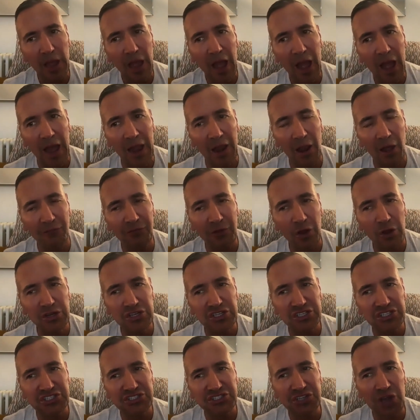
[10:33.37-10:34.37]
Yeah. And I've only
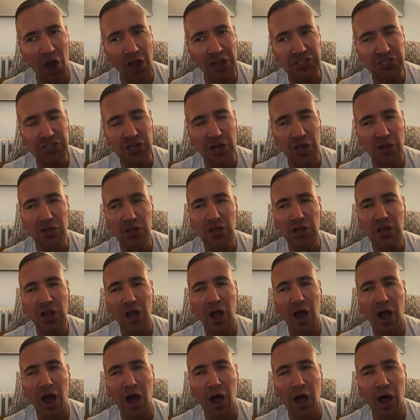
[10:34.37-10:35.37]
just started,
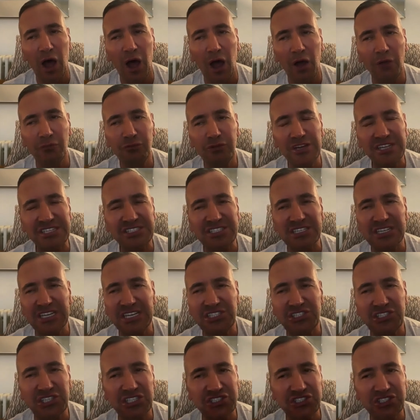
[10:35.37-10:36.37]
I recently
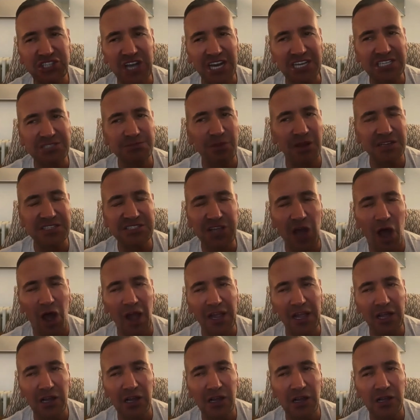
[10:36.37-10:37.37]
just changed my
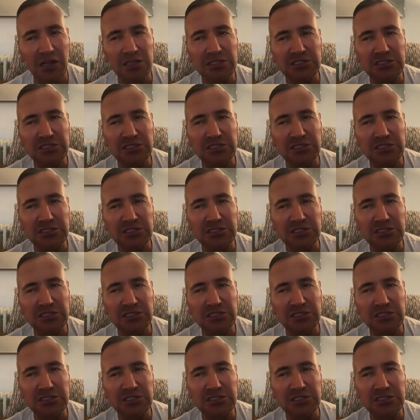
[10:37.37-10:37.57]
diet.